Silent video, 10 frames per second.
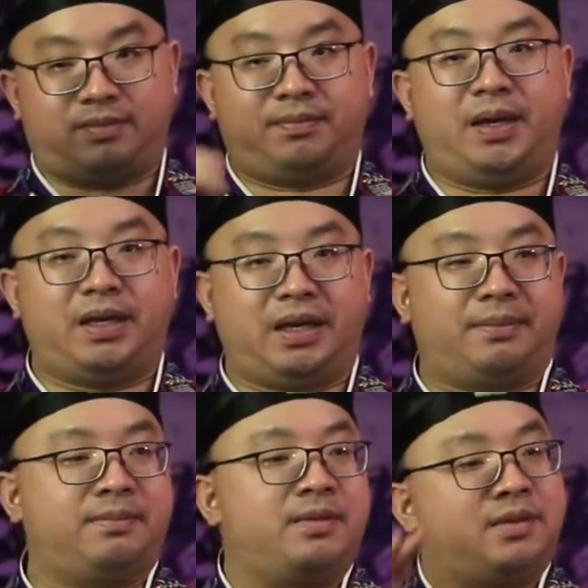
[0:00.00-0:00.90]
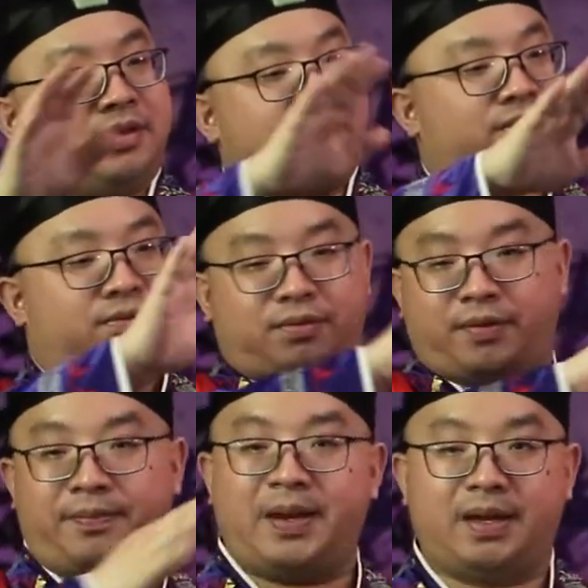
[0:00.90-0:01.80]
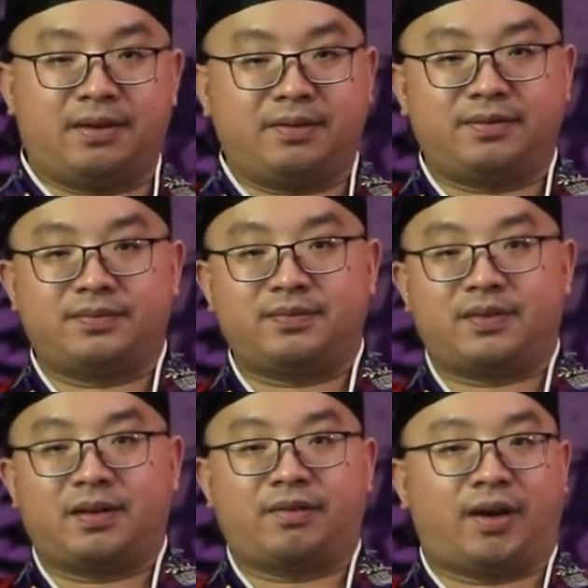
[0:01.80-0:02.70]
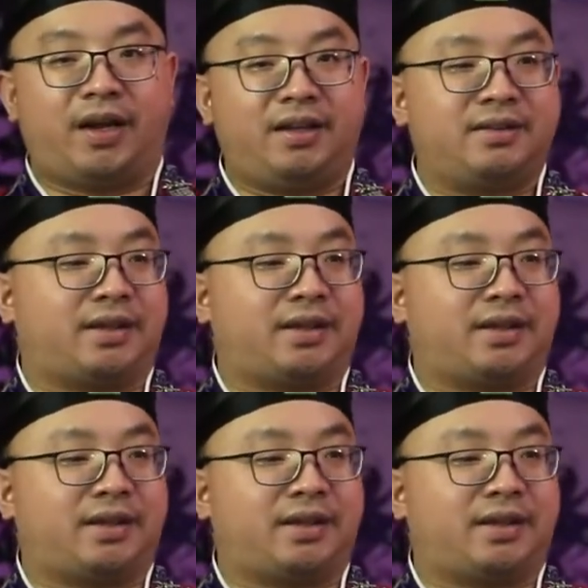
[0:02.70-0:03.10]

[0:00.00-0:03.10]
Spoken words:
medium with me, right?